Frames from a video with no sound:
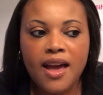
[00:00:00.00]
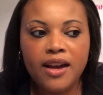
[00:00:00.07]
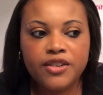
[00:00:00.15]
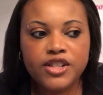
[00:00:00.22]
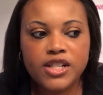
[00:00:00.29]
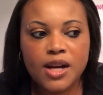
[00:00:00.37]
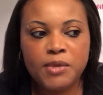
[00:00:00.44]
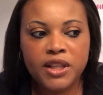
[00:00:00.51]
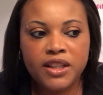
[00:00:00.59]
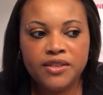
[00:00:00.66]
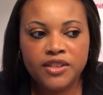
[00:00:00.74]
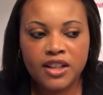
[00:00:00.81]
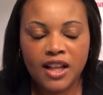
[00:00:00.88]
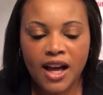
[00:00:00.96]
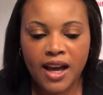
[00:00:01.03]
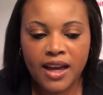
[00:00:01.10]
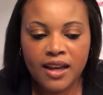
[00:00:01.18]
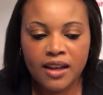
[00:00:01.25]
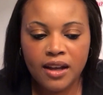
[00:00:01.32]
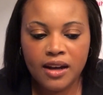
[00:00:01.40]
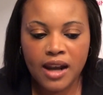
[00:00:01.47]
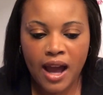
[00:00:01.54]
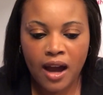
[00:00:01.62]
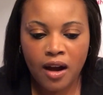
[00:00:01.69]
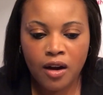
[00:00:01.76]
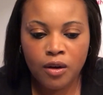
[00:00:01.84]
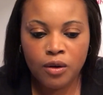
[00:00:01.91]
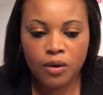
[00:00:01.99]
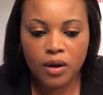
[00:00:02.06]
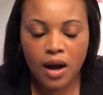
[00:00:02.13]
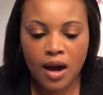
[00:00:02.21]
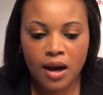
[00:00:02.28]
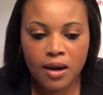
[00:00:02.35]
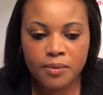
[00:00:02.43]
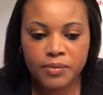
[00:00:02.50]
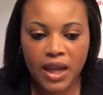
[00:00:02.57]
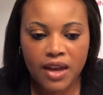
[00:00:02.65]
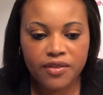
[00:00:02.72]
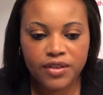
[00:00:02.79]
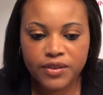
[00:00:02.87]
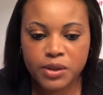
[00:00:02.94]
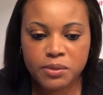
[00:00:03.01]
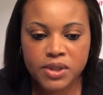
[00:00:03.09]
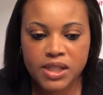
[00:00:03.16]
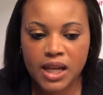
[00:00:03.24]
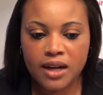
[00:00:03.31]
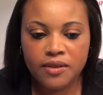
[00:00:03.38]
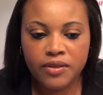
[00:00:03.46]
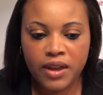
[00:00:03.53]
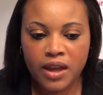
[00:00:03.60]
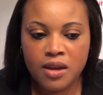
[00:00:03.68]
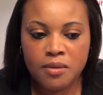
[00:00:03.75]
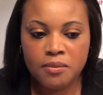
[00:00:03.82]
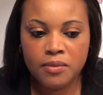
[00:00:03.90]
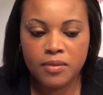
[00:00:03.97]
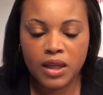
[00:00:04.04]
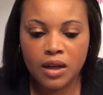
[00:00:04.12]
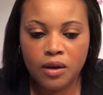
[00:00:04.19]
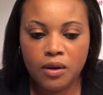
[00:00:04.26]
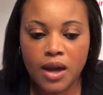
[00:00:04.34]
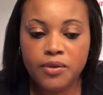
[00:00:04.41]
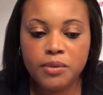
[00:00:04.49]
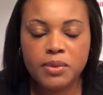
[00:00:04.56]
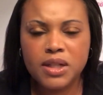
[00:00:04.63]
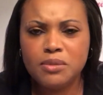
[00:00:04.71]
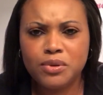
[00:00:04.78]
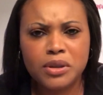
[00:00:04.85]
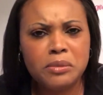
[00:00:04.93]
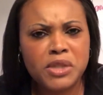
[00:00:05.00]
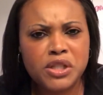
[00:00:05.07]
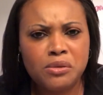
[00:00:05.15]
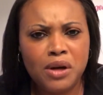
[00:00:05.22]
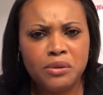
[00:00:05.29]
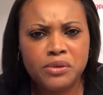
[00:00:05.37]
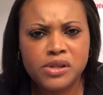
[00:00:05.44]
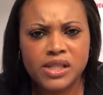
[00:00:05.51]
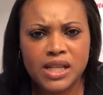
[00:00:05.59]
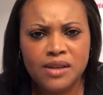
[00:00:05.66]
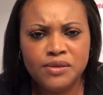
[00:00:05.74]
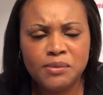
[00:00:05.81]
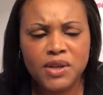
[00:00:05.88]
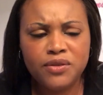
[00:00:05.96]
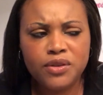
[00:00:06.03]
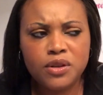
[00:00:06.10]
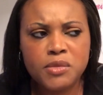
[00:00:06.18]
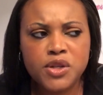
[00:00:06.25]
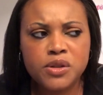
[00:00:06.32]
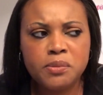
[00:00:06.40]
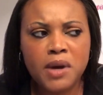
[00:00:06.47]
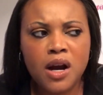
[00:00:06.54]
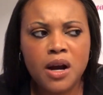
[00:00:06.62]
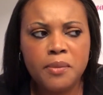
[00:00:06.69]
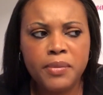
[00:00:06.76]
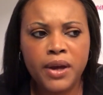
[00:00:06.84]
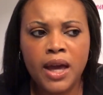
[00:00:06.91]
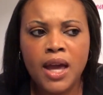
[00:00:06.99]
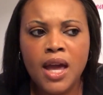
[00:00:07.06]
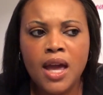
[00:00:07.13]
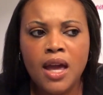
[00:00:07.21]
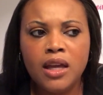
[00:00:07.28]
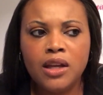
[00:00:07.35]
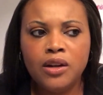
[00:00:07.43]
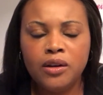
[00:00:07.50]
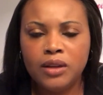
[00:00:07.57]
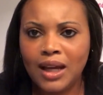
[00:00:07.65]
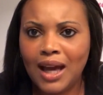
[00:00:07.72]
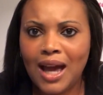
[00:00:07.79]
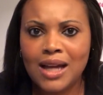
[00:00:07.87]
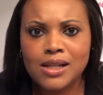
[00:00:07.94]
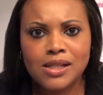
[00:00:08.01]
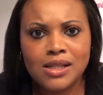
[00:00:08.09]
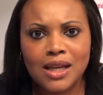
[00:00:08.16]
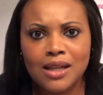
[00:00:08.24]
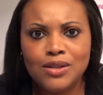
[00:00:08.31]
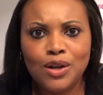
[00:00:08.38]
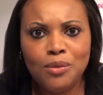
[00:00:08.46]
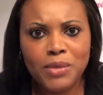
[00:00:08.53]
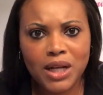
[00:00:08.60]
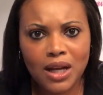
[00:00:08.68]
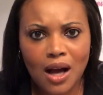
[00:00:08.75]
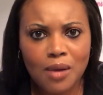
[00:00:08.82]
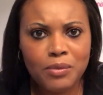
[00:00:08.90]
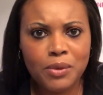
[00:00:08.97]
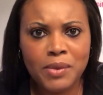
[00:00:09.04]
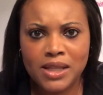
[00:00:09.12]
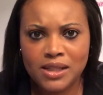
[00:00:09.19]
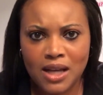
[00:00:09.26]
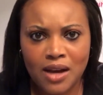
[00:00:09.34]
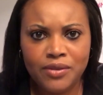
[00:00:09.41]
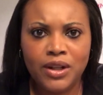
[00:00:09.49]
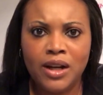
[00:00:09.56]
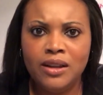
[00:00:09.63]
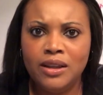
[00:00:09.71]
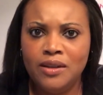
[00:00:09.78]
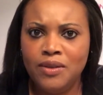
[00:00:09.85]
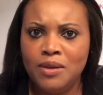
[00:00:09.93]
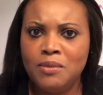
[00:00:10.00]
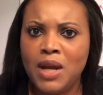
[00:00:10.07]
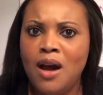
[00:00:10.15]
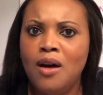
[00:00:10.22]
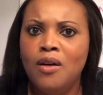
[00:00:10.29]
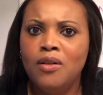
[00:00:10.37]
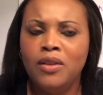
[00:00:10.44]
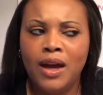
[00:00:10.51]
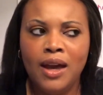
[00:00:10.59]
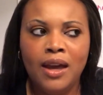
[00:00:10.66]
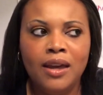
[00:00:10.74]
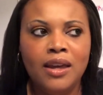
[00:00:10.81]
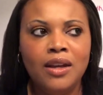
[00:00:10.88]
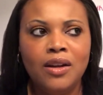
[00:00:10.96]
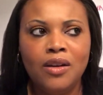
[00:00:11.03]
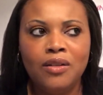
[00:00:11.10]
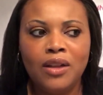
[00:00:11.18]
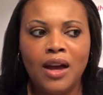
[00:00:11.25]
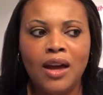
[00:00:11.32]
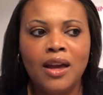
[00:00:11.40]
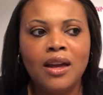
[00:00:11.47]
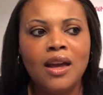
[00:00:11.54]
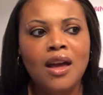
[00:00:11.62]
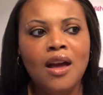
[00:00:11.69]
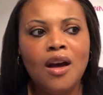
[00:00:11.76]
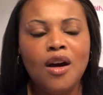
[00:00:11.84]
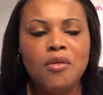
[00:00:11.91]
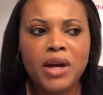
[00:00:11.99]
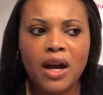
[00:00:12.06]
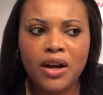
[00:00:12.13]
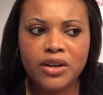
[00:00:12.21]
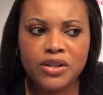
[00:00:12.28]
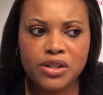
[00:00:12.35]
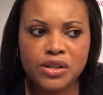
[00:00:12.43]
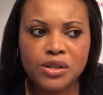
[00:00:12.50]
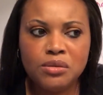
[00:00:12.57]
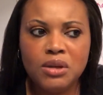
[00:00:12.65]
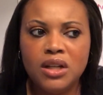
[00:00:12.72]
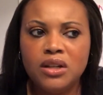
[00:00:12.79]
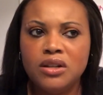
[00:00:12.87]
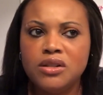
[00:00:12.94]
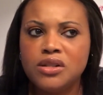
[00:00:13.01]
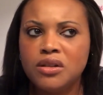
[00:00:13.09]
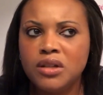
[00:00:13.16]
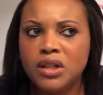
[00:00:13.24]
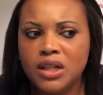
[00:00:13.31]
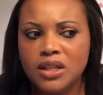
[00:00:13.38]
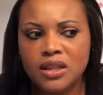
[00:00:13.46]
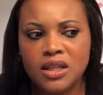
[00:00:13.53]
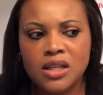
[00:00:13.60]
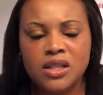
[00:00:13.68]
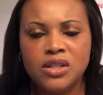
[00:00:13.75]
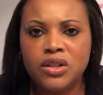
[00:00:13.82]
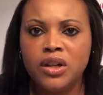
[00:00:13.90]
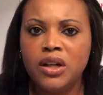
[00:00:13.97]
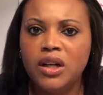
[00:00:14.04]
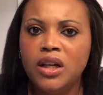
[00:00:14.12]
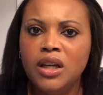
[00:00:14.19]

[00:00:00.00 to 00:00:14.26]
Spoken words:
Every time I leave a client now, like 50% of them, everybody pretty much well receives me for the most part, but like I just get so many compliments after I leave them now, like oh my God, you're so sweet, or you're so good at this, or